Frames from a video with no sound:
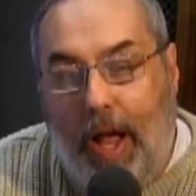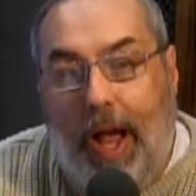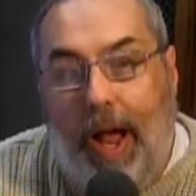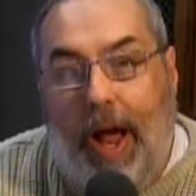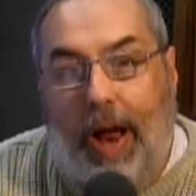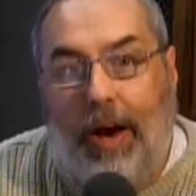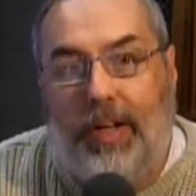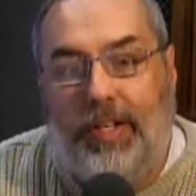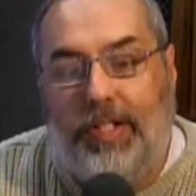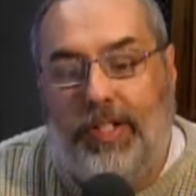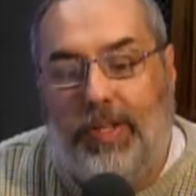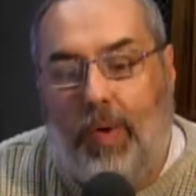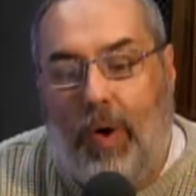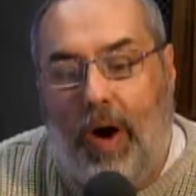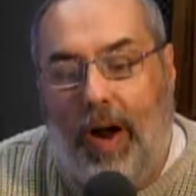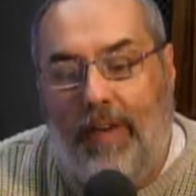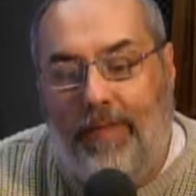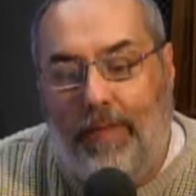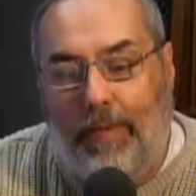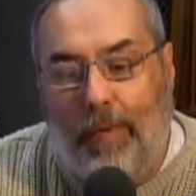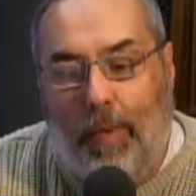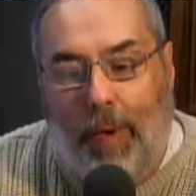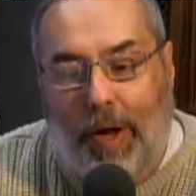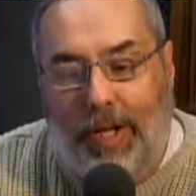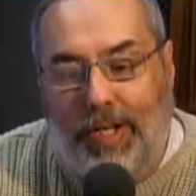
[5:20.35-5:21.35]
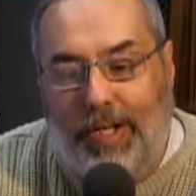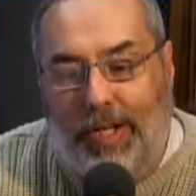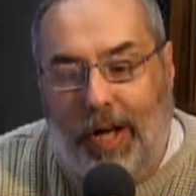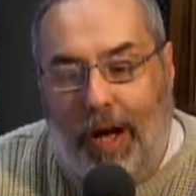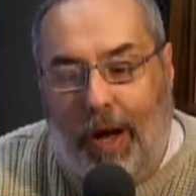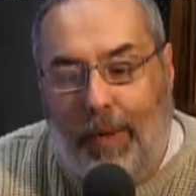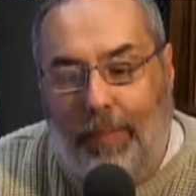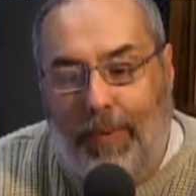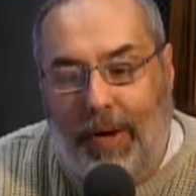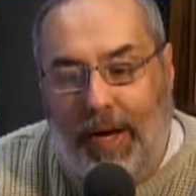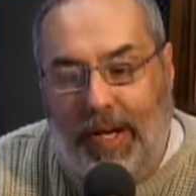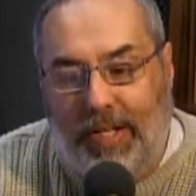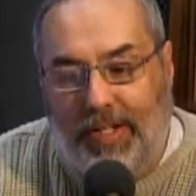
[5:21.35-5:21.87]
In a story from the
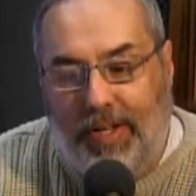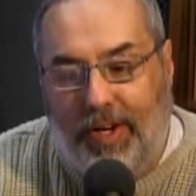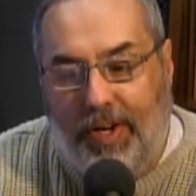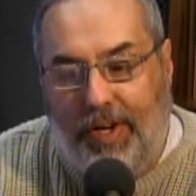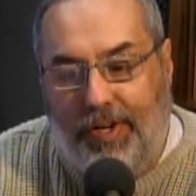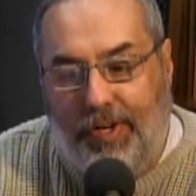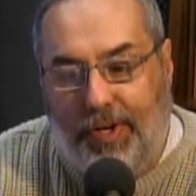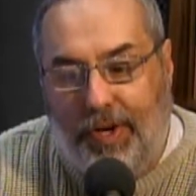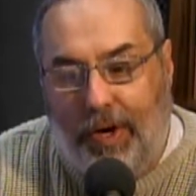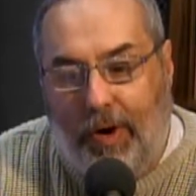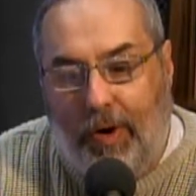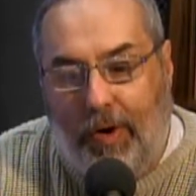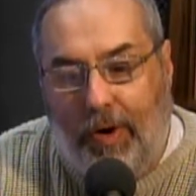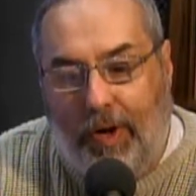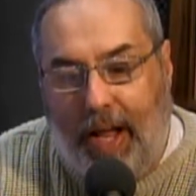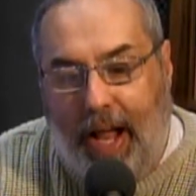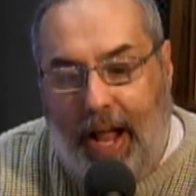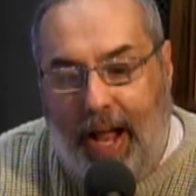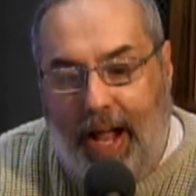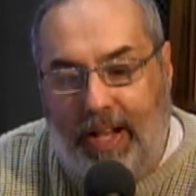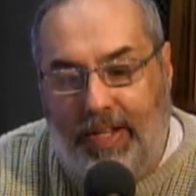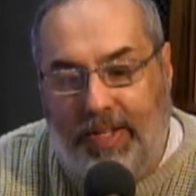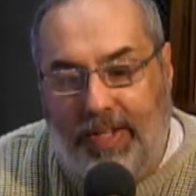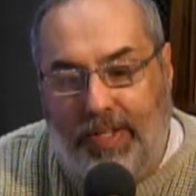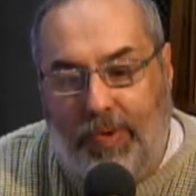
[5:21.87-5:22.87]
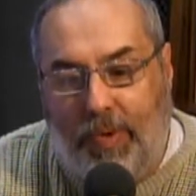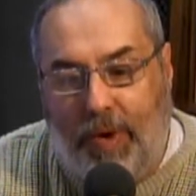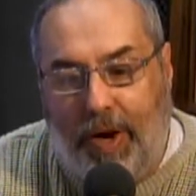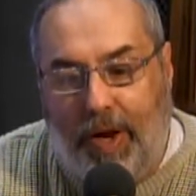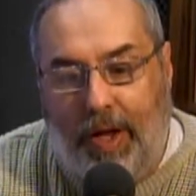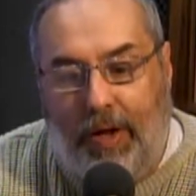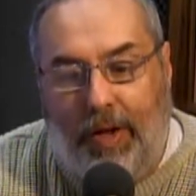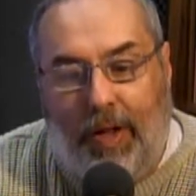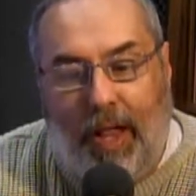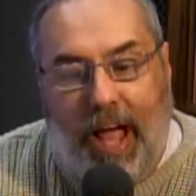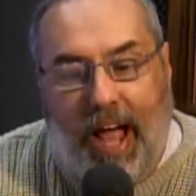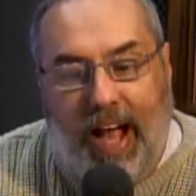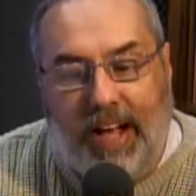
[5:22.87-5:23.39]
Wichita Business Journal, Kansas
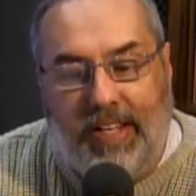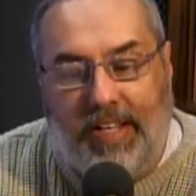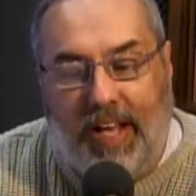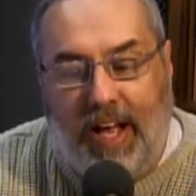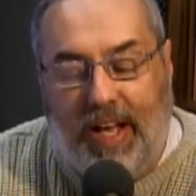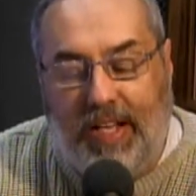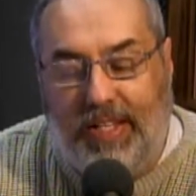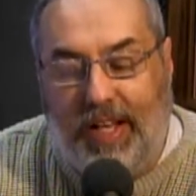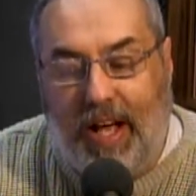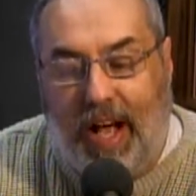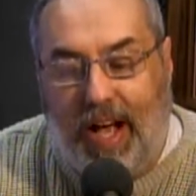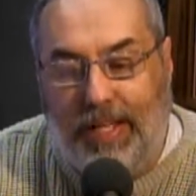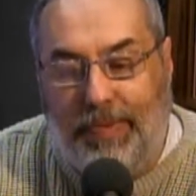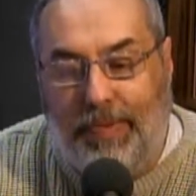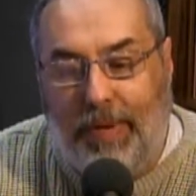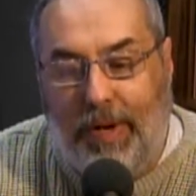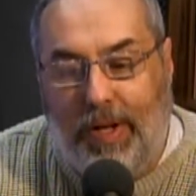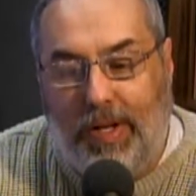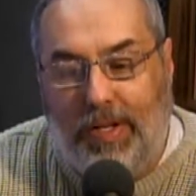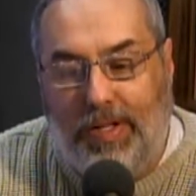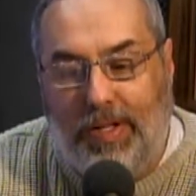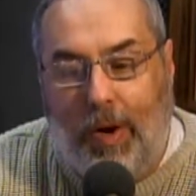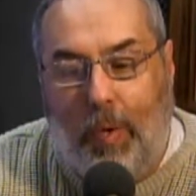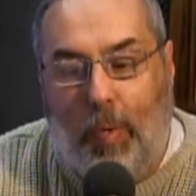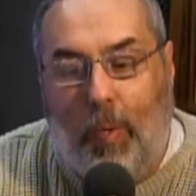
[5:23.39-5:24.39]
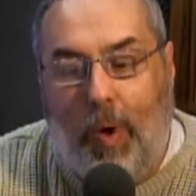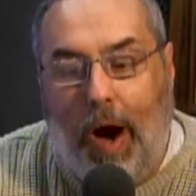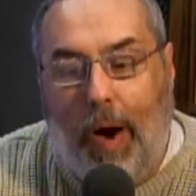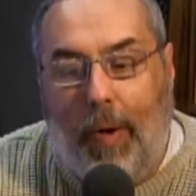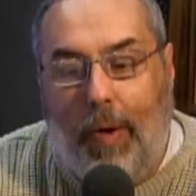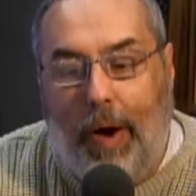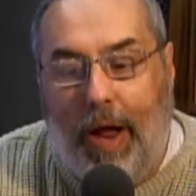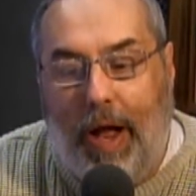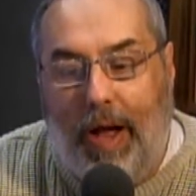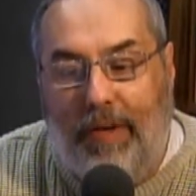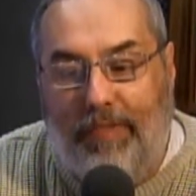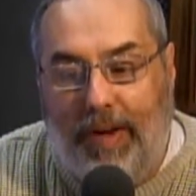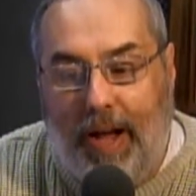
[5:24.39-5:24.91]
critical access hospitals are
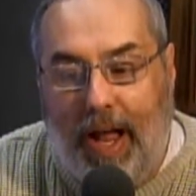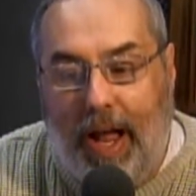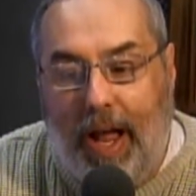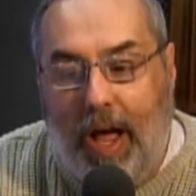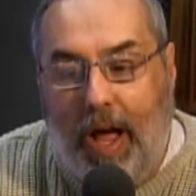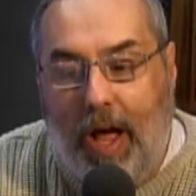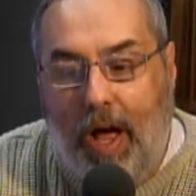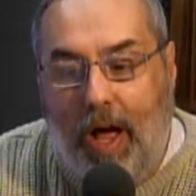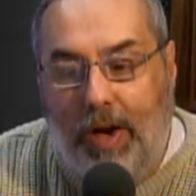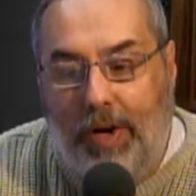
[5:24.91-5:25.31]
wary of a